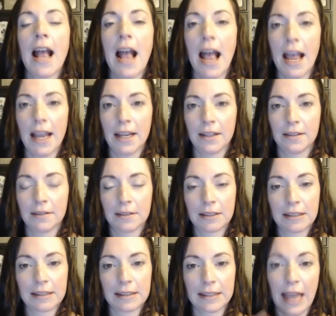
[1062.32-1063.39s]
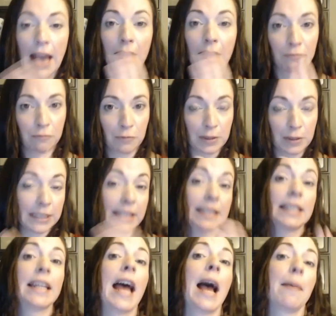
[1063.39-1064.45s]
And that really
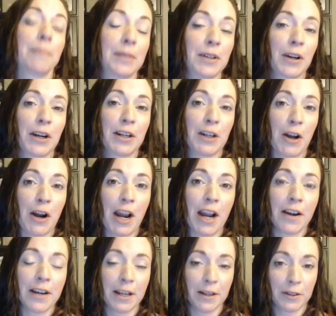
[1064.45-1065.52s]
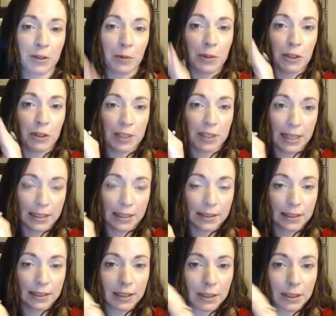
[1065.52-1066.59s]
did happen in our area. So we just had a
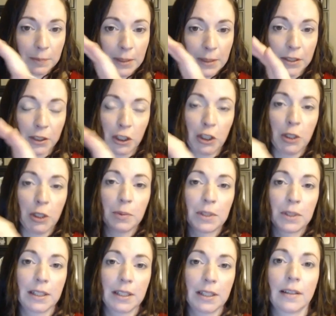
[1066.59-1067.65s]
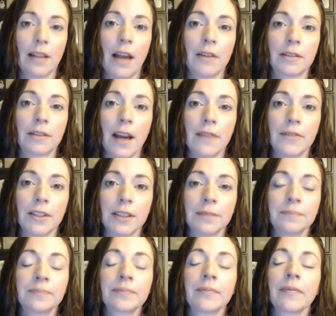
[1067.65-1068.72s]
little bit of cumulus cloud cover.
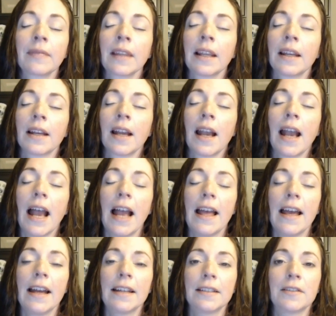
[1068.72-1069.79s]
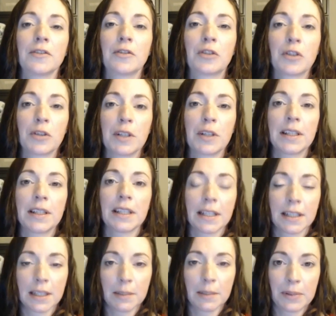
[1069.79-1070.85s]
And during the
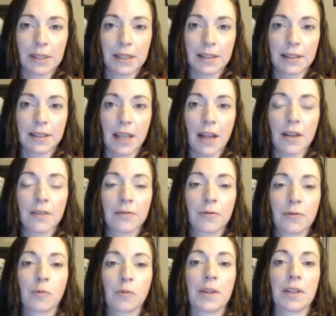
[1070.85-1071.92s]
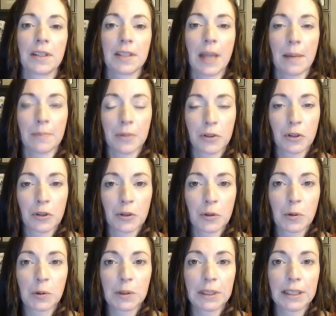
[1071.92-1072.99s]
eclipse itself, with the temperatures
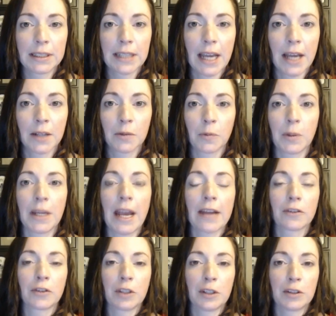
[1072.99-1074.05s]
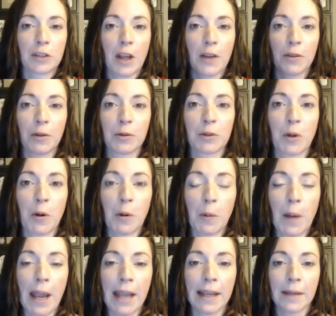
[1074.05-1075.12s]
cooling down, we actually saw those go
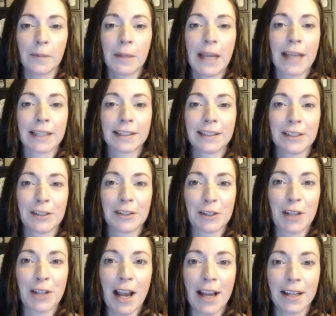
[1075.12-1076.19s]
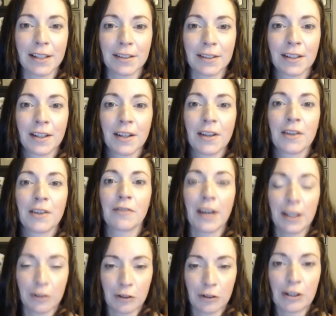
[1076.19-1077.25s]
away. And we had clear skies
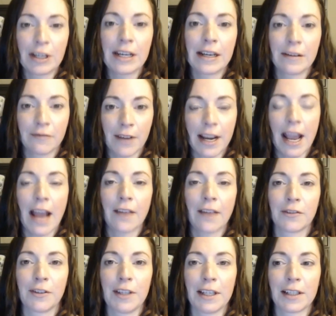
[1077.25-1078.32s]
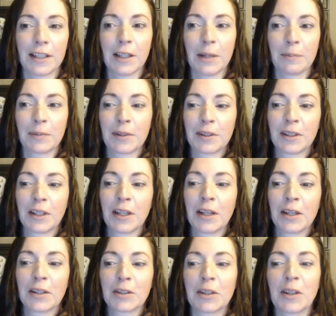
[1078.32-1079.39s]
right during and right after the eclipse.
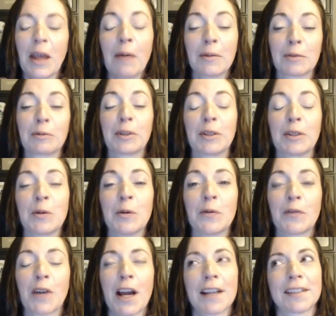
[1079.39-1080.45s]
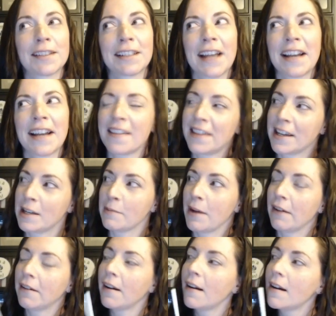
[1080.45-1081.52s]
So that was really cool for us to kind of think
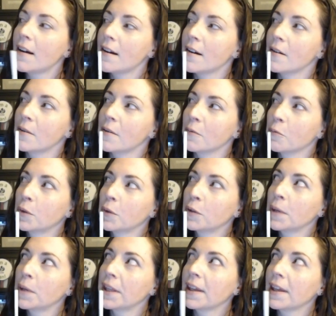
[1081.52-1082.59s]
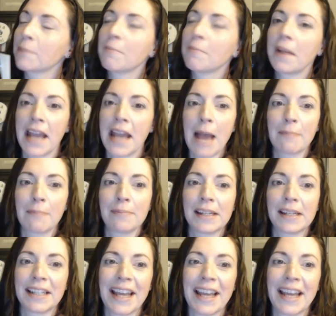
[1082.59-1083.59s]
about, oh, what do we think might happen?